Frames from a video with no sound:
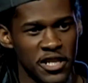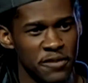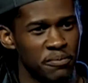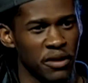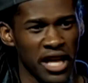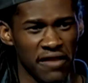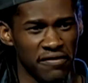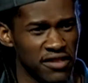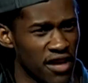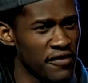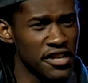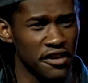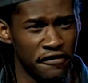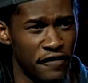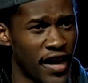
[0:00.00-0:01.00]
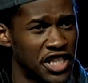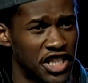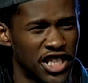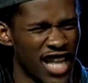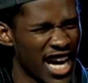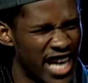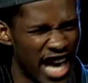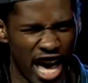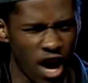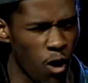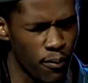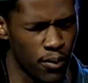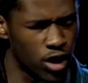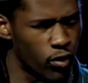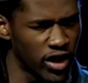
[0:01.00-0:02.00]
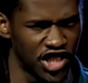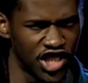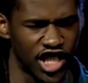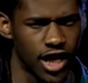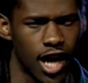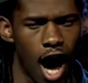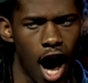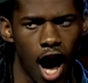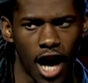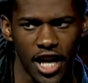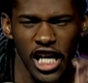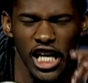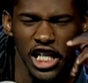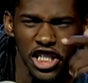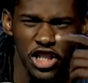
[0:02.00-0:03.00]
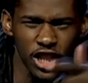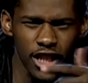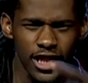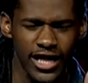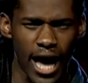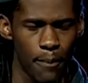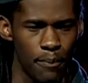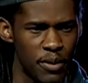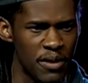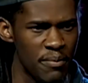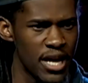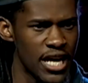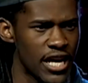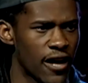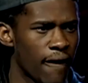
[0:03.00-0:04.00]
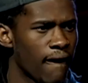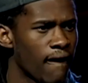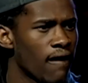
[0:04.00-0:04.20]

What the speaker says: display of love and affection. I can't help but question God, shouldn't that be me?